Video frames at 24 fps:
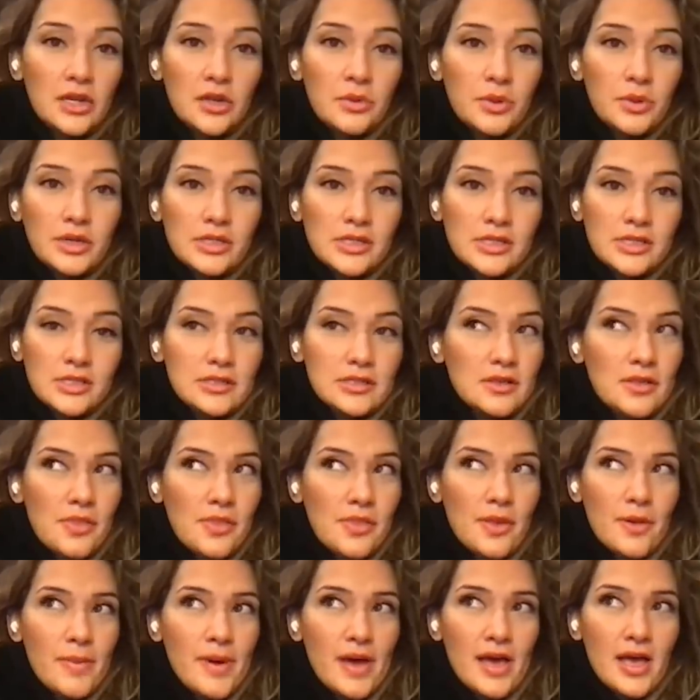it was
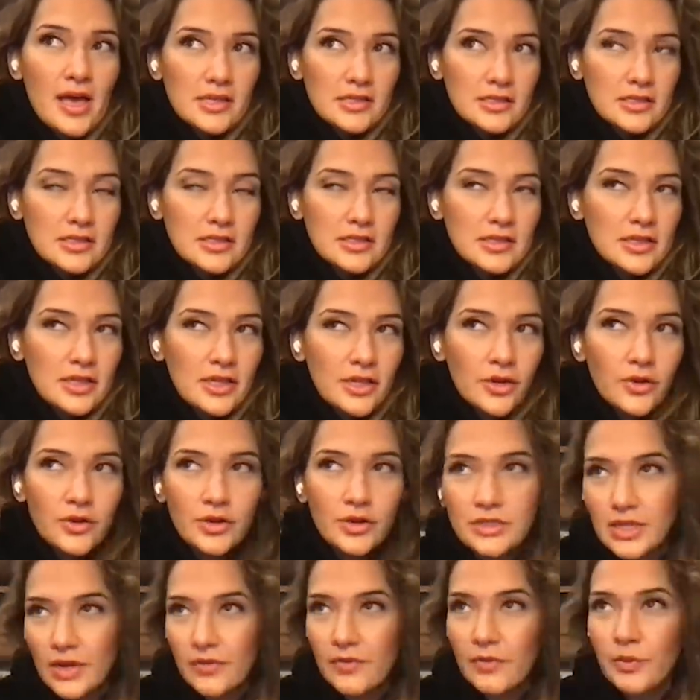the best. But know, they're
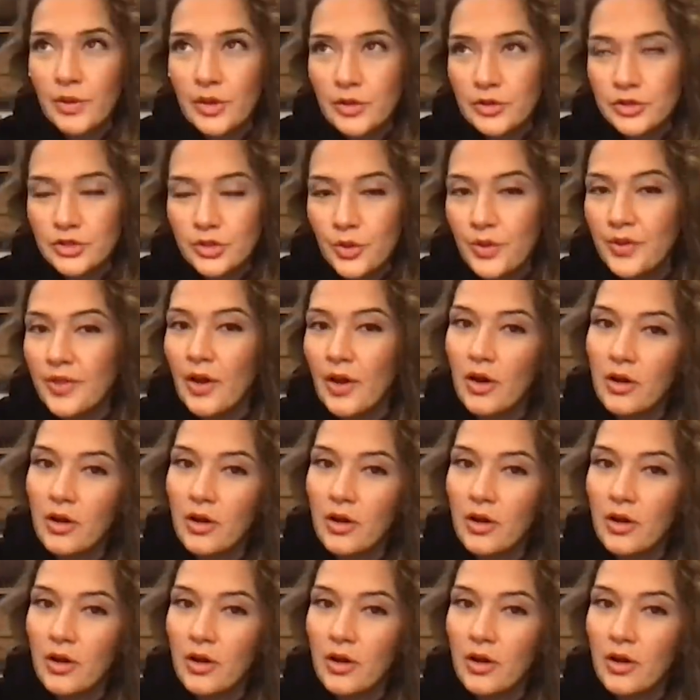not. The, everyone joined the, the,